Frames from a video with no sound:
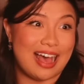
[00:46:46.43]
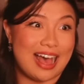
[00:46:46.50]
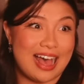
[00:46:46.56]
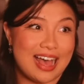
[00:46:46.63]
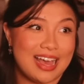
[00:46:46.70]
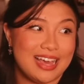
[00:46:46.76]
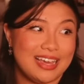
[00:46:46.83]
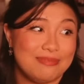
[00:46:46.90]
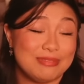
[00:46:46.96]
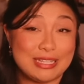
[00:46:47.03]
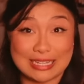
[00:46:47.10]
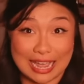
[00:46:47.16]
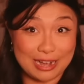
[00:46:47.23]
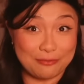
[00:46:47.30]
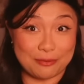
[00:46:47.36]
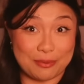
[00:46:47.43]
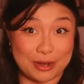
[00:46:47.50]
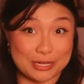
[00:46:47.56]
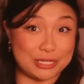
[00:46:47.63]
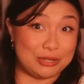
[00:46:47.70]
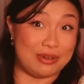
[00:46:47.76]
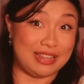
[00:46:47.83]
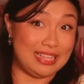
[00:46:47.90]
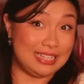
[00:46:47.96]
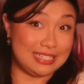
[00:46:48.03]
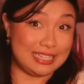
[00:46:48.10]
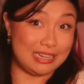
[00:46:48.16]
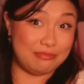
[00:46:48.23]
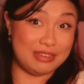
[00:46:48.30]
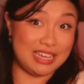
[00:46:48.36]
I'm excited for part two. I think it's
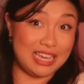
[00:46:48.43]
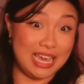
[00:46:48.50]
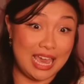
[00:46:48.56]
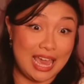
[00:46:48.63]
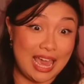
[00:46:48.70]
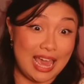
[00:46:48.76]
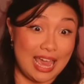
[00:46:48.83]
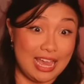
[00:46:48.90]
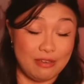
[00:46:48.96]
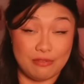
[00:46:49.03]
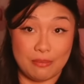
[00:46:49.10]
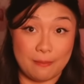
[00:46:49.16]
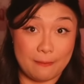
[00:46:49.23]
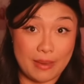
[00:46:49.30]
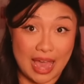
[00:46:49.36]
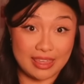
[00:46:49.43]
gonna be better.